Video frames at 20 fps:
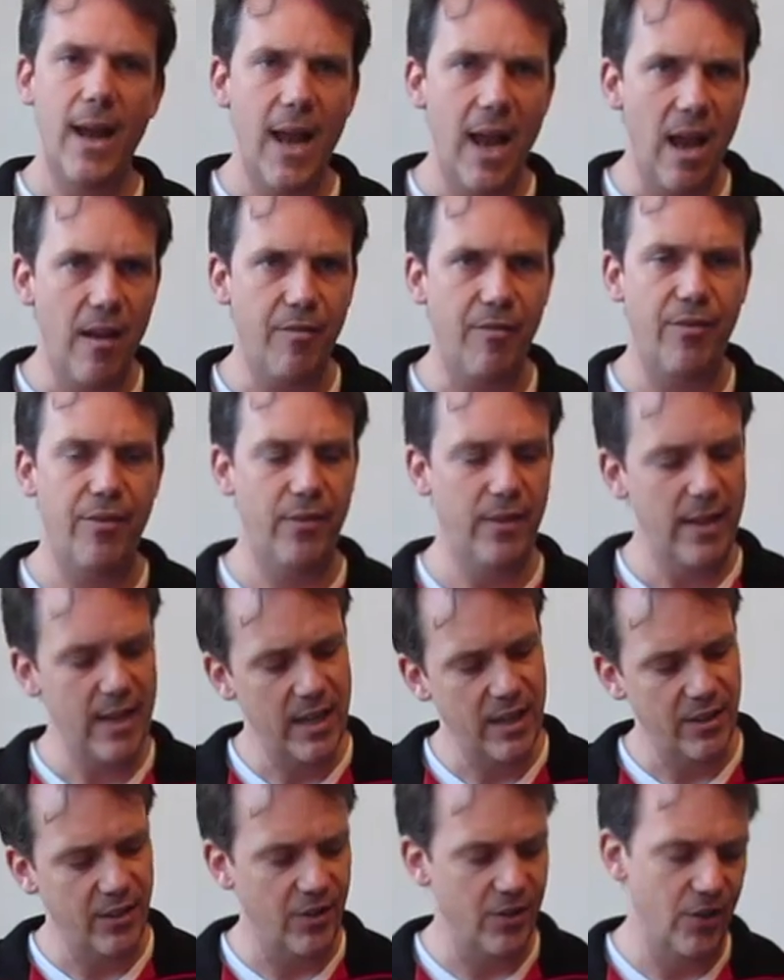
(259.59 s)
F
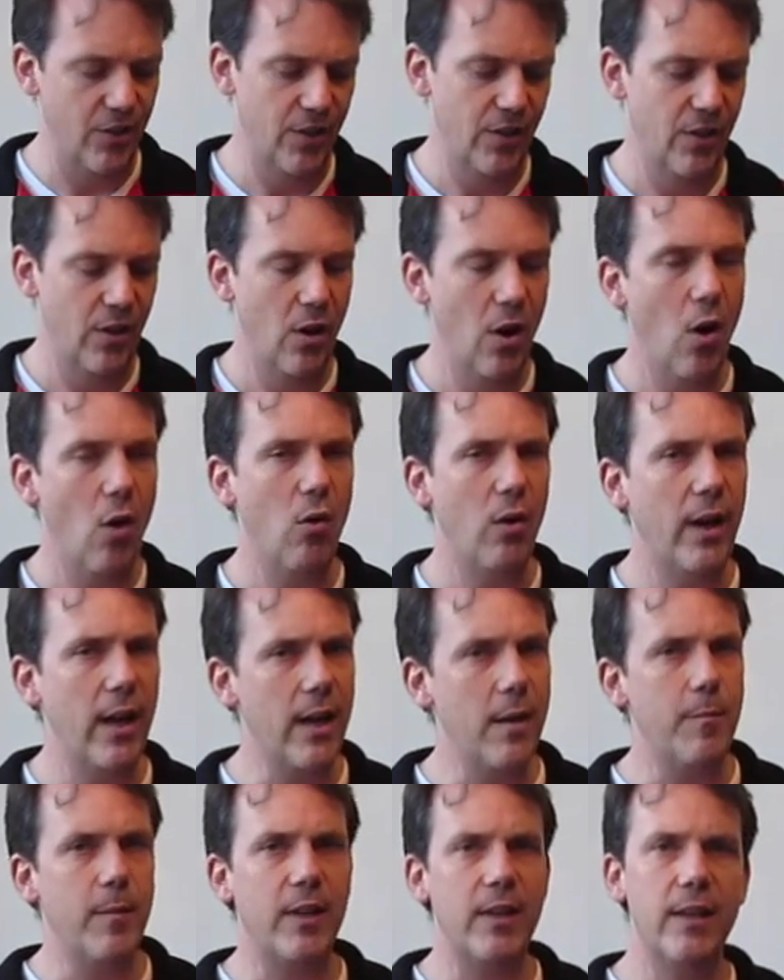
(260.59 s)
is
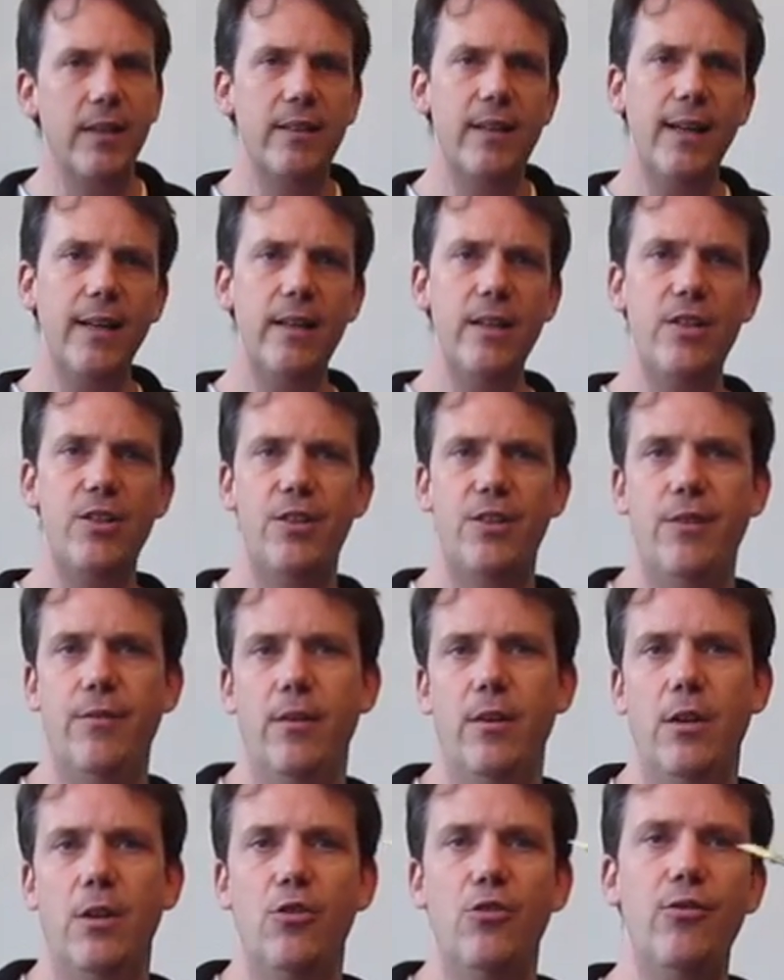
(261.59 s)
okay, but the attack is
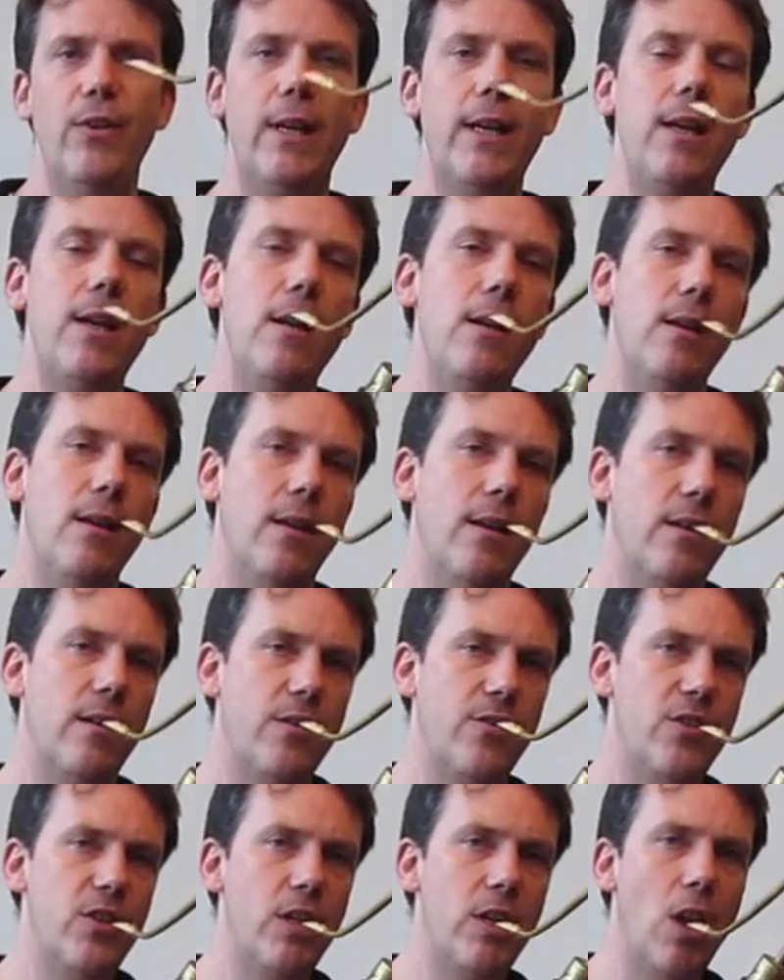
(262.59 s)
tricky. The
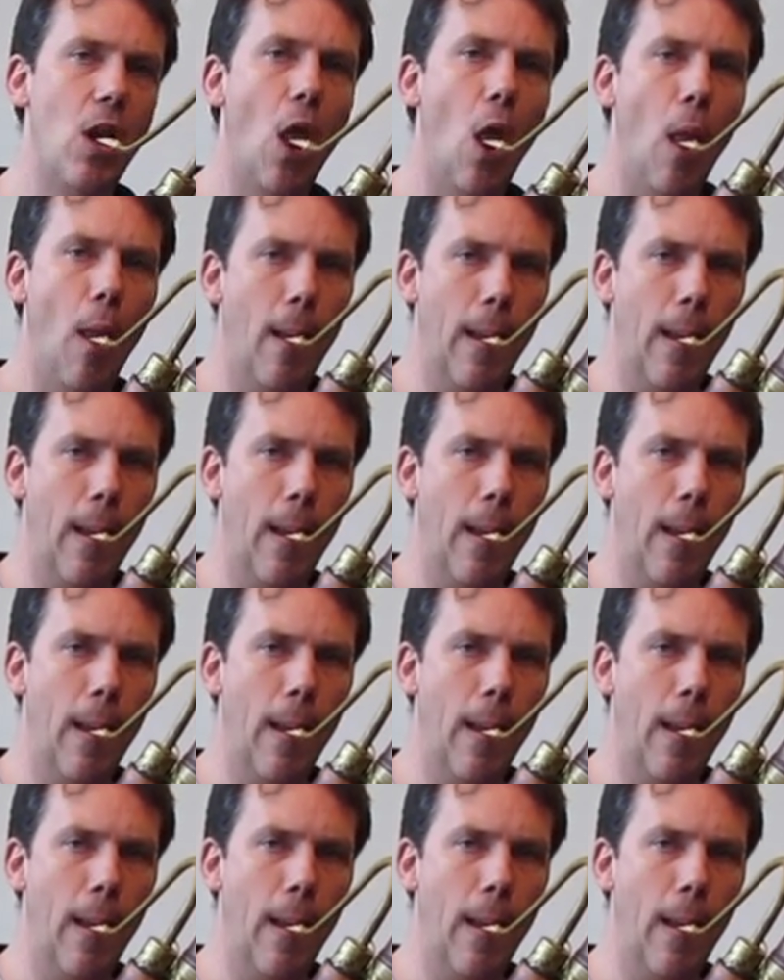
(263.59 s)
G.